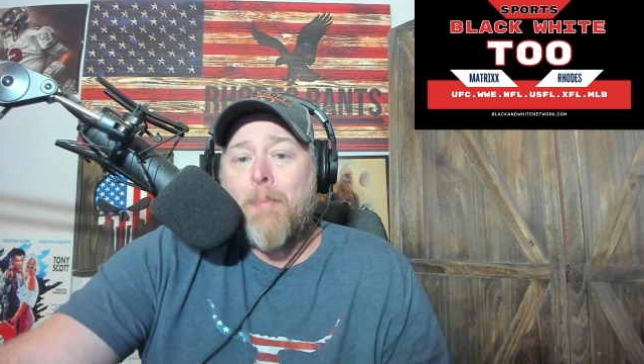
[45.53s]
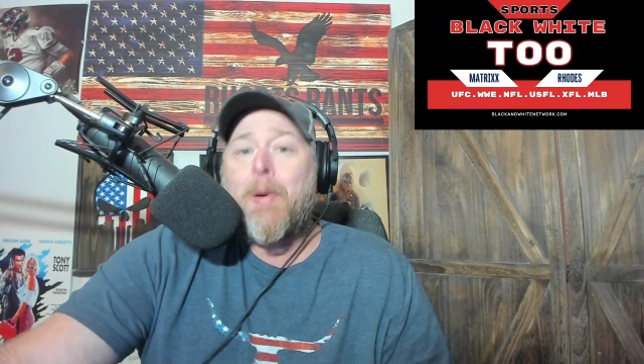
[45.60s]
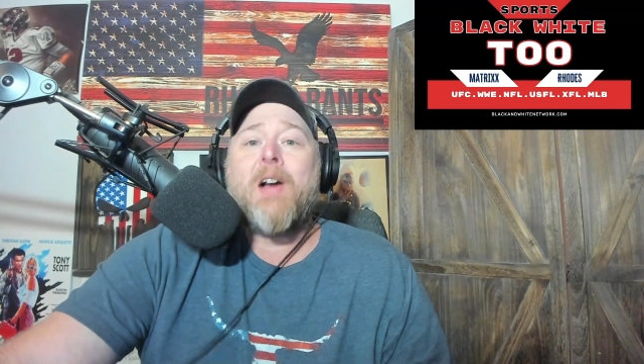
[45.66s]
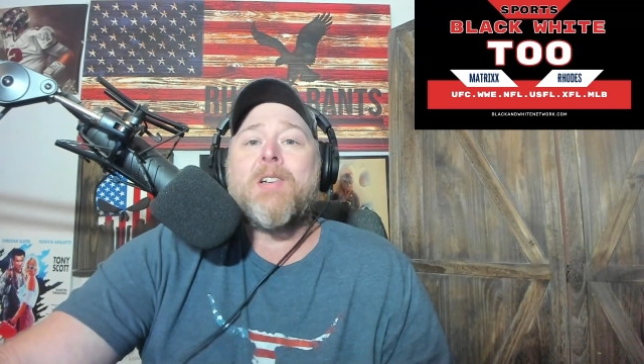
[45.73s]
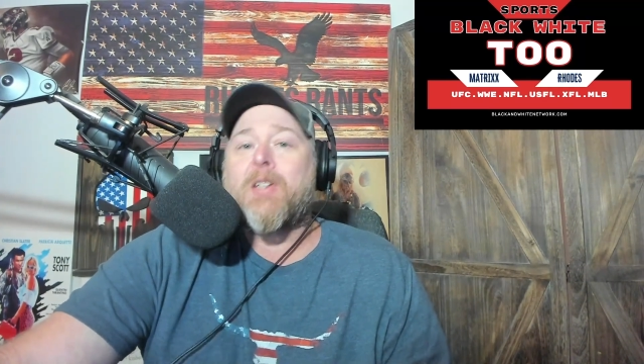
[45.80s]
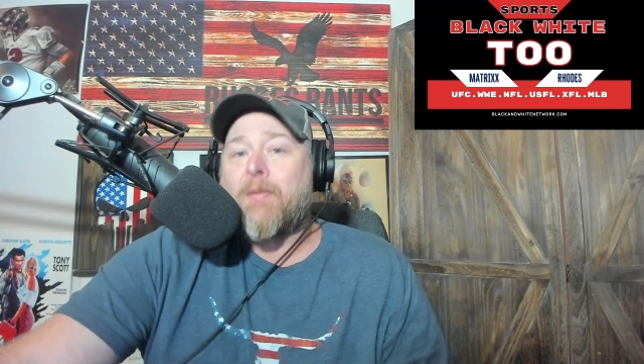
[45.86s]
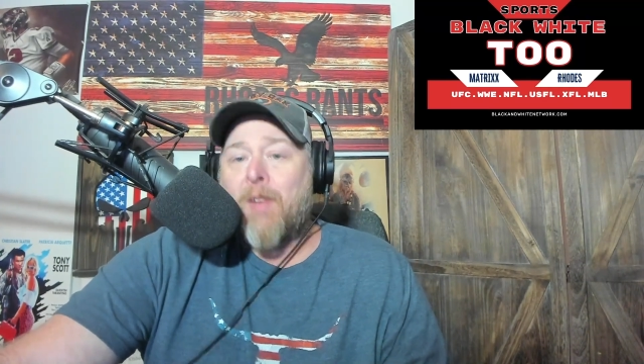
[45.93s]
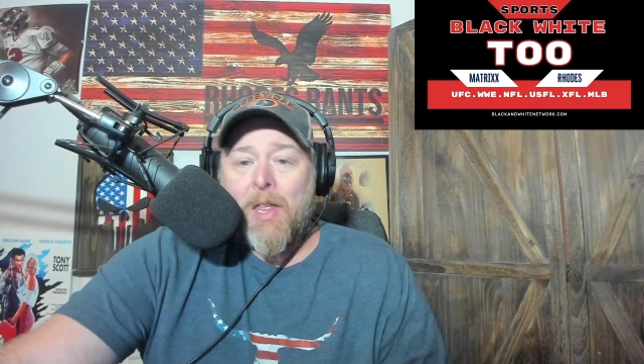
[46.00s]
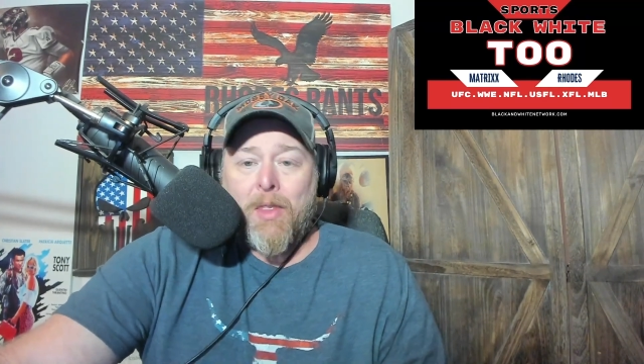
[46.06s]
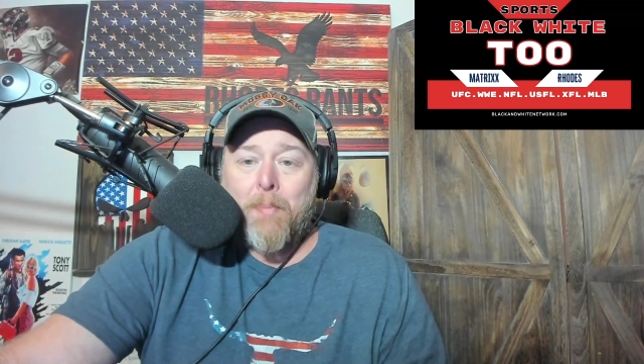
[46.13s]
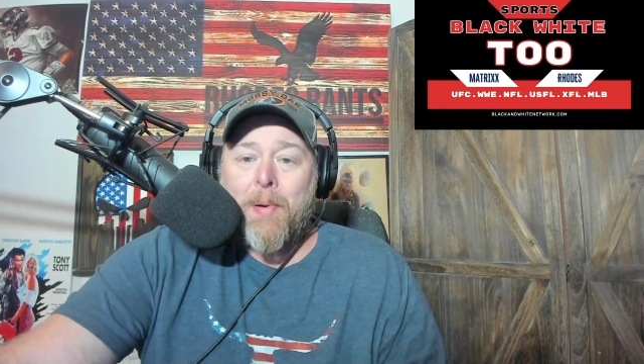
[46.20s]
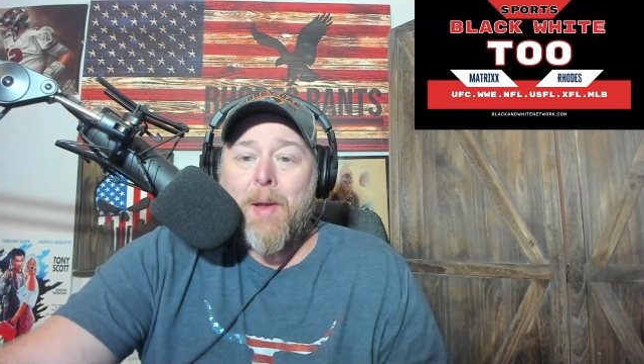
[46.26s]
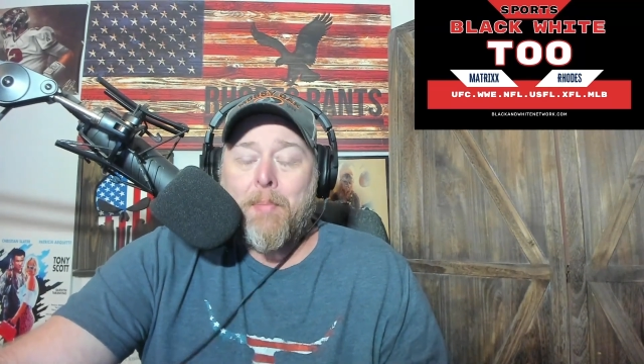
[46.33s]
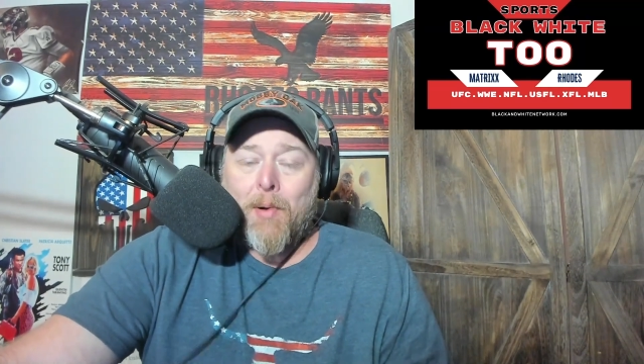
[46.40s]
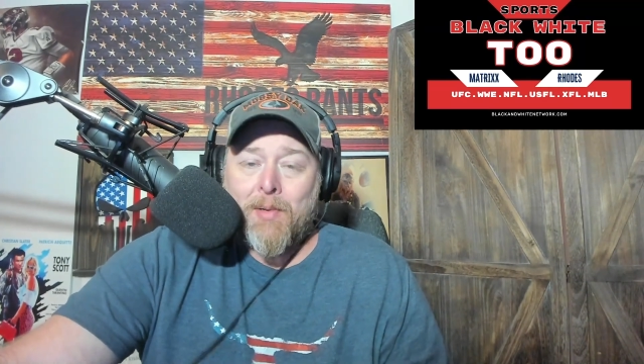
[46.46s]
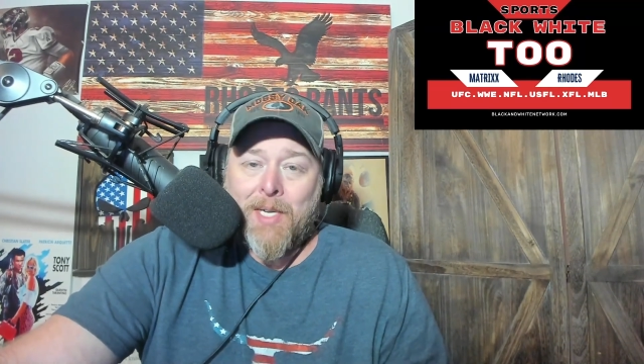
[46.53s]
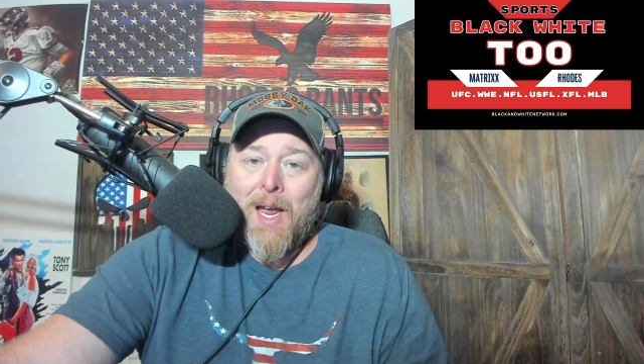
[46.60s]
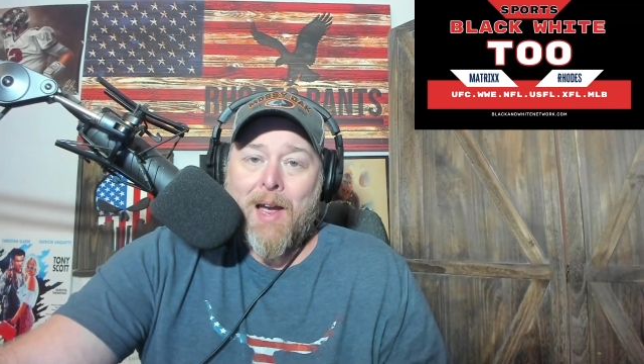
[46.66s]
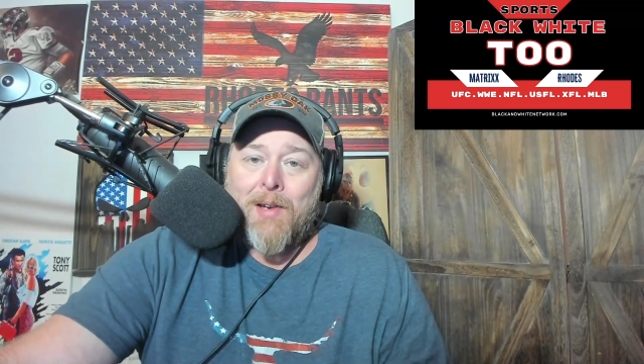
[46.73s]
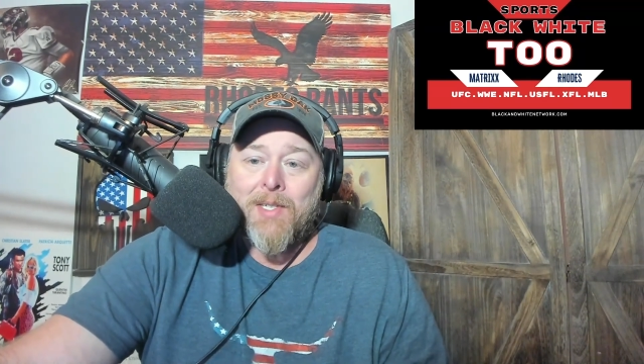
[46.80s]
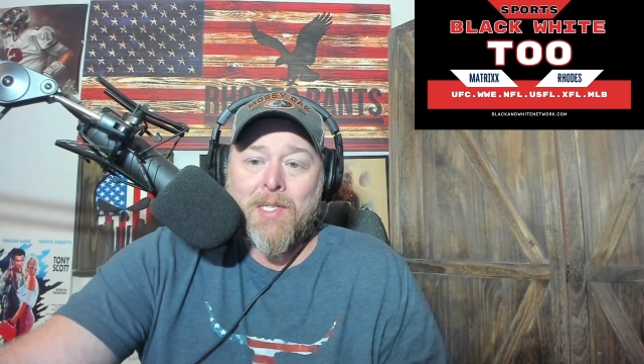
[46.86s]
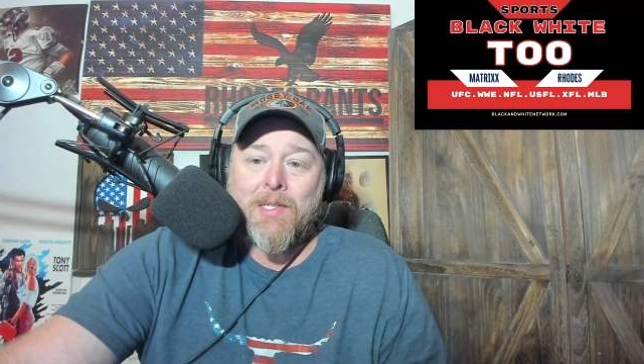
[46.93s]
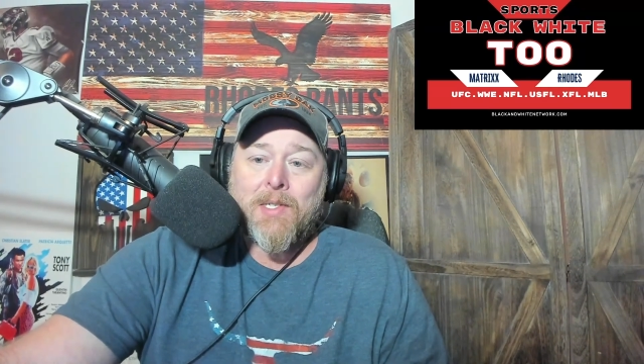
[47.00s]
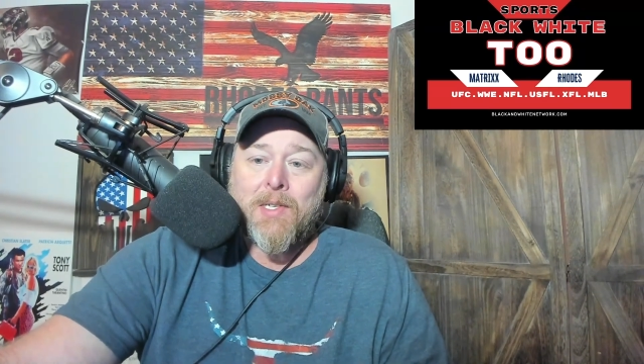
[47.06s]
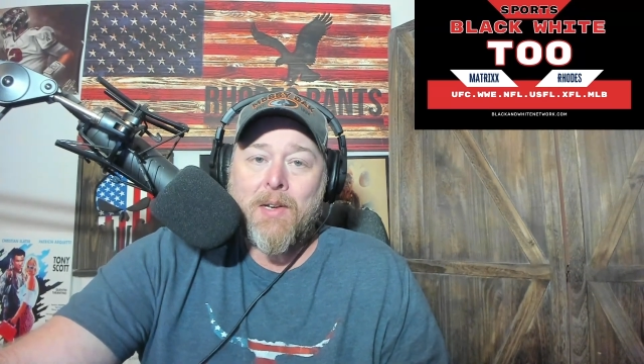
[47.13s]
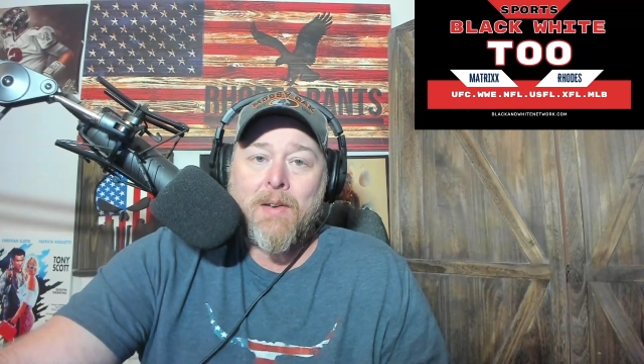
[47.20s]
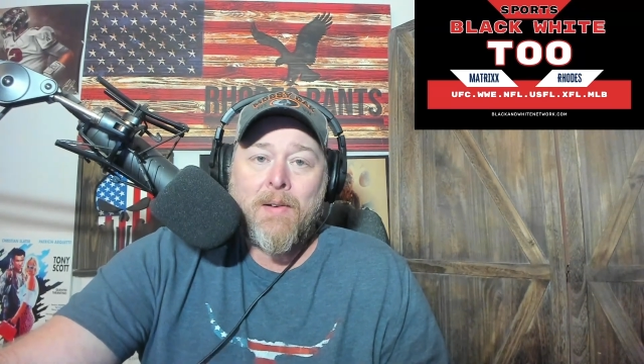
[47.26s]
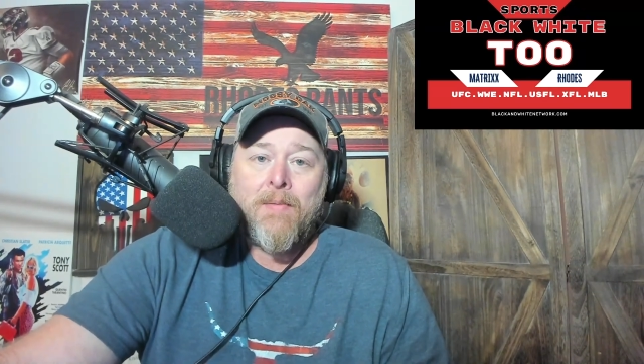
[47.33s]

bunch of other people's houses,